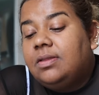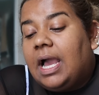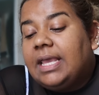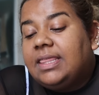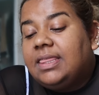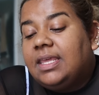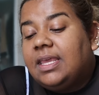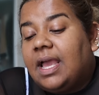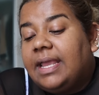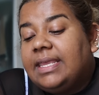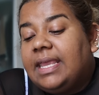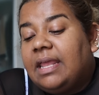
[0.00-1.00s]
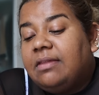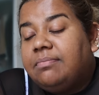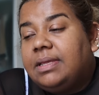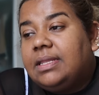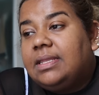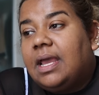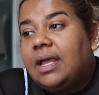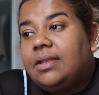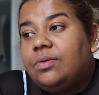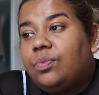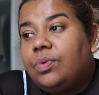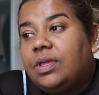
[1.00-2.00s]
i think i can be
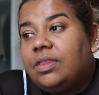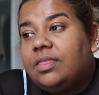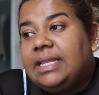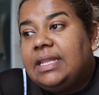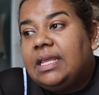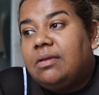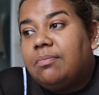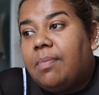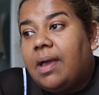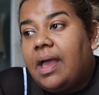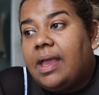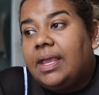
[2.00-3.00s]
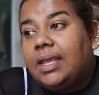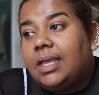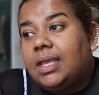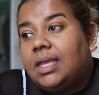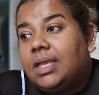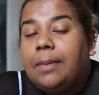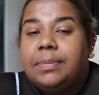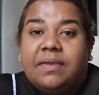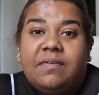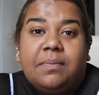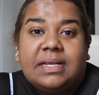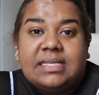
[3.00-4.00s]
done with cleaning by i'm
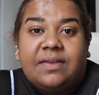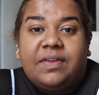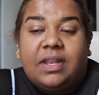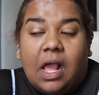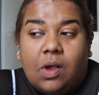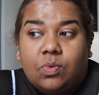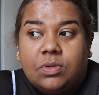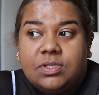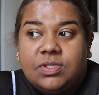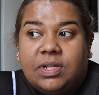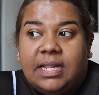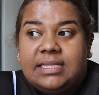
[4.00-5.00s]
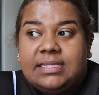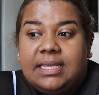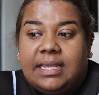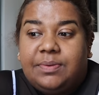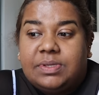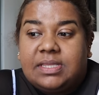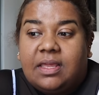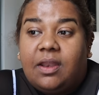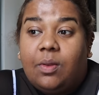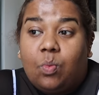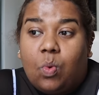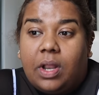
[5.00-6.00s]
giving myself an hour so let's say we start
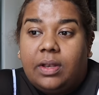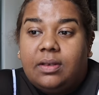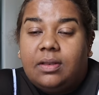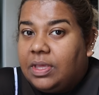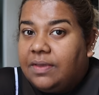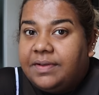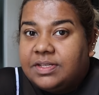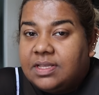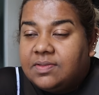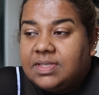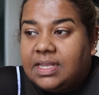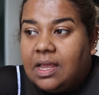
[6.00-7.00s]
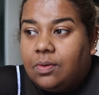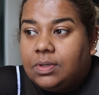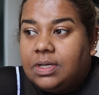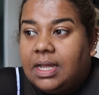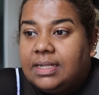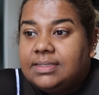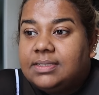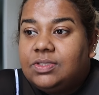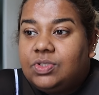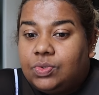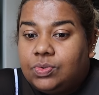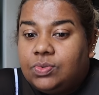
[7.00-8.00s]
at one we give ourselves an hour until
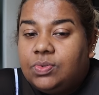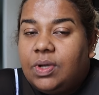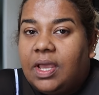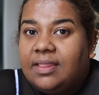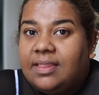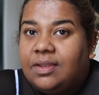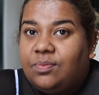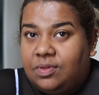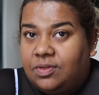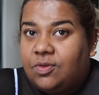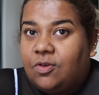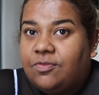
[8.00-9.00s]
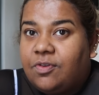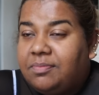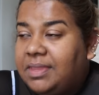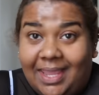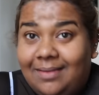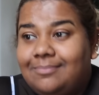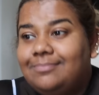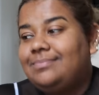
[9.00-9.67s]
two and then we'll go from okay